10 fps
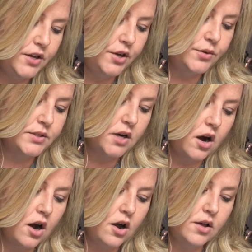used
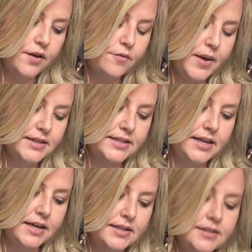all of my
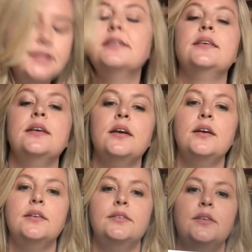tens,
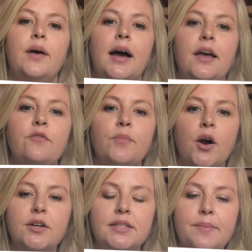so I have
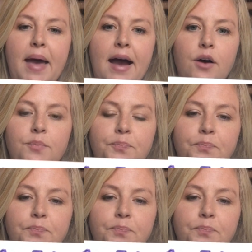marked them out.